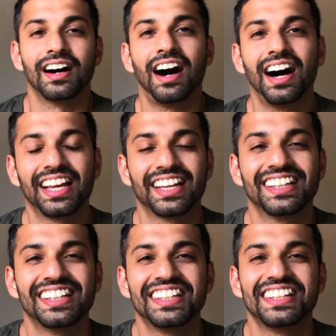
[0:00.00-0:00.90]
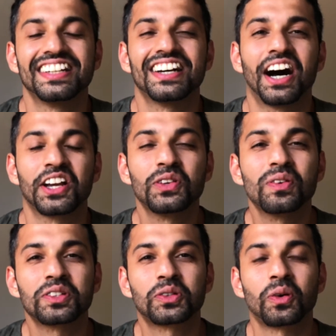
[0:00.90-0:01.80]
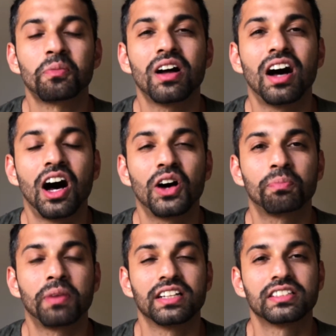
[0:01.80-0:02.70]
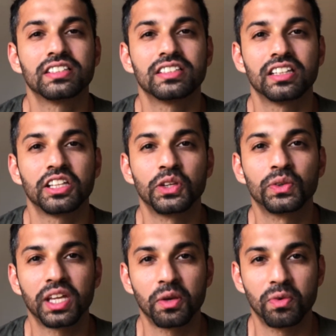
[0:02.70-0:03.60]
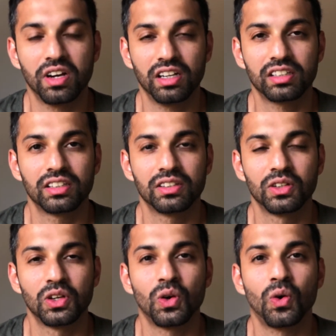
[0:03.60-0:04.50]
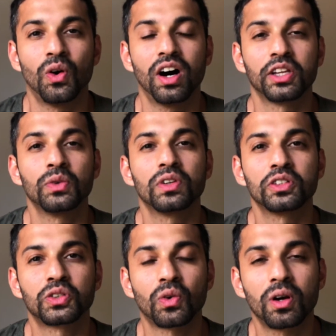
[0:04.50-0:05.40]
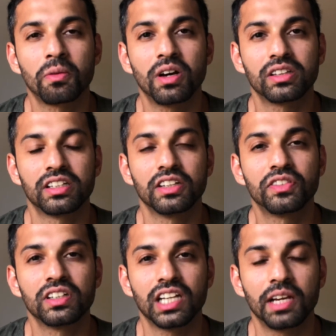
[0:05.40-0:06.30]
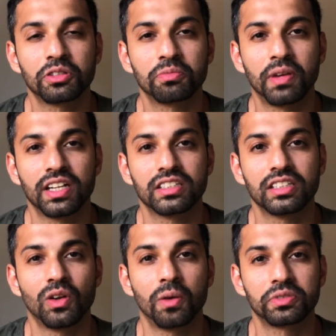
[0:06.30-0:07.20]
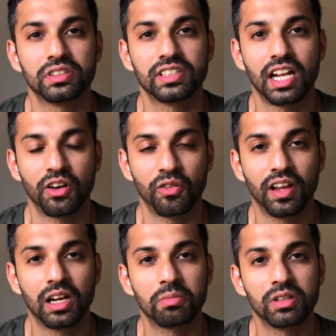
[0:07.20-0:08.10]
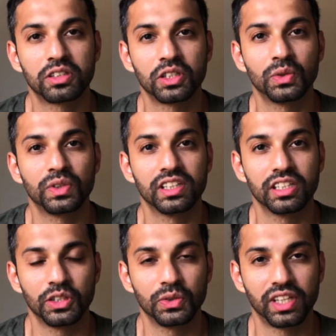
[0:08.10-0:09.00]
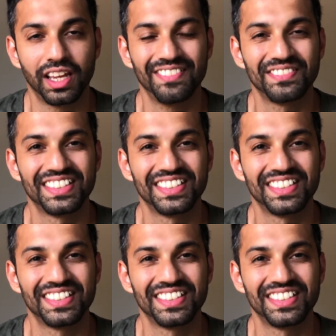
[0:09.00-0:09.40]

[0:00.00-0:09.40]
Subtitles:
Hi, are you unsure about how pensions in the UK work? Or are you unsure about the different types of pension options that are available to you in the UK?